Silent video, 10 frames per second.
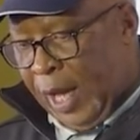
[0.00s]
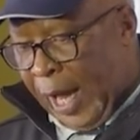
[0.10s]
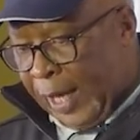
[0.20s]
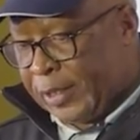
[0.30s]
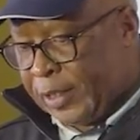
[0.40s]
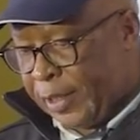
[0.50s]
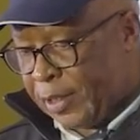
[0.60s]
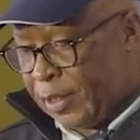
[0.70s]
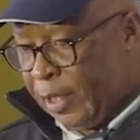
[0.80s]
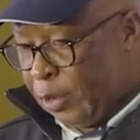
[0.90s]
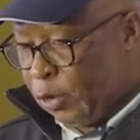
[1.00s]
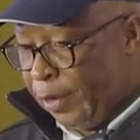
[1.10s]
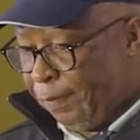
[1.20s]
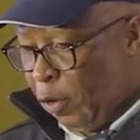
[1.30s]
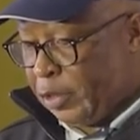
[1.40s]
Access to
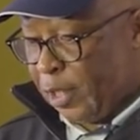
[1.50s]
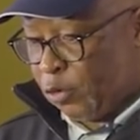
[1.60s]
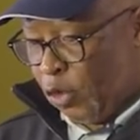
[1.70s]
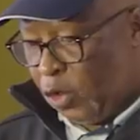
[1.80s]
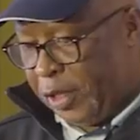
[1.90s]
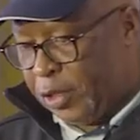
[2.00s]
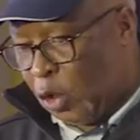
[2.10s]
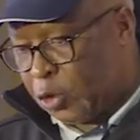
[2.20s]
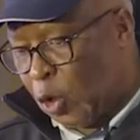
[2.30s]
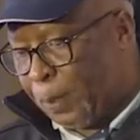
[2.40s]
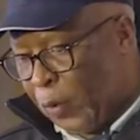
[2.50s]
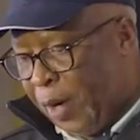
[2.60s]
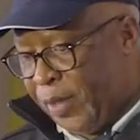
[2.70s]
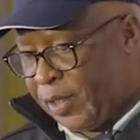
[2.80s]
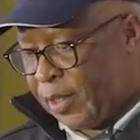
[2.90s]
the voter's roll is also
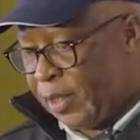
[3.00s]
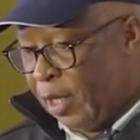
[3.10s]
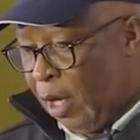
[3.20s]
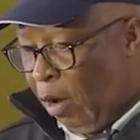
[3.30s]
premised